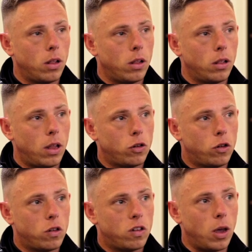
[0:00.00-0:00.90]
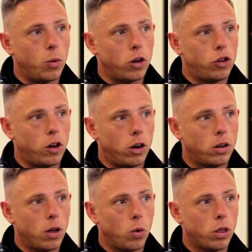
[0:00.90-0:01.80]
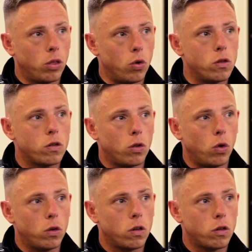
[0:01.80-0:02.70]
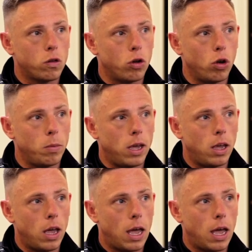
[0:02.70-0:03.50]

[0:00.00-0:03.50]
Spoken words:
Let's just say when I shared it with those closest to me,